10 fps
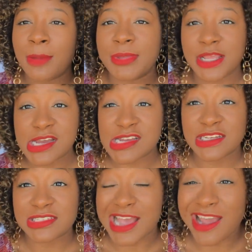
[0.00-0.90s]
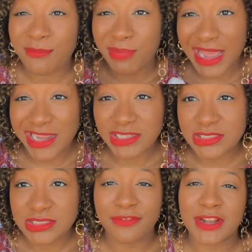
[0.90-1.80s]
because I have
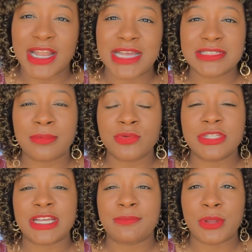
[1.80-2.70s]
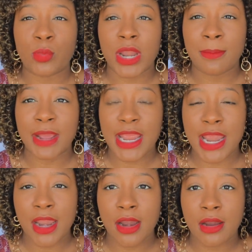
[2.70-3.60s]
bangs. For the last couple weeks, I've been wearing my
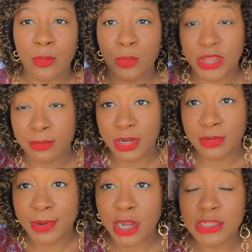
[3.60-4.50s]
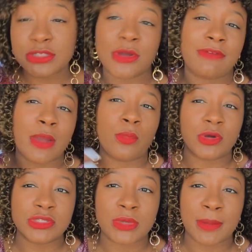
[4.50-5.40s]
hair with a middle part. So if I
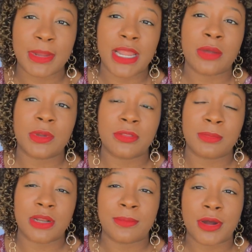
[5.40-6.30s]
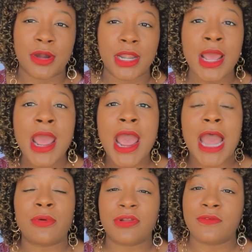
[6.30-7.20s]
was wearing my hair with a middle part,
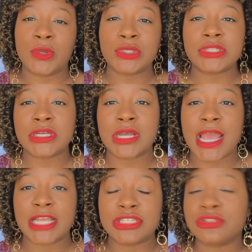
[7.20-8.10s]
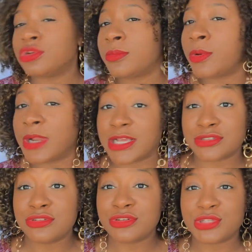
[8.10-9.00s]
I would have used the edge control. But when I
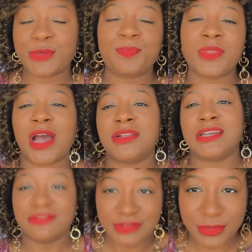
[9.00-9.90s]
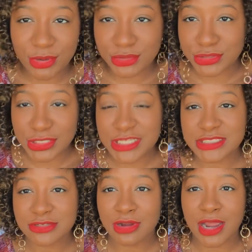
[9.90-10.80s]
do use it, I'll definitely post on
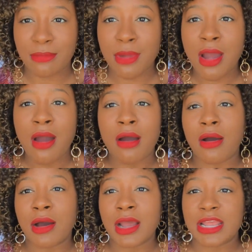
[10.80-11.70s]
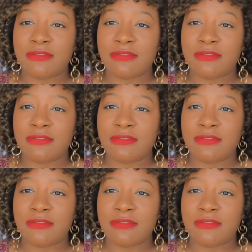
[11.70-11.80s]
Instagram or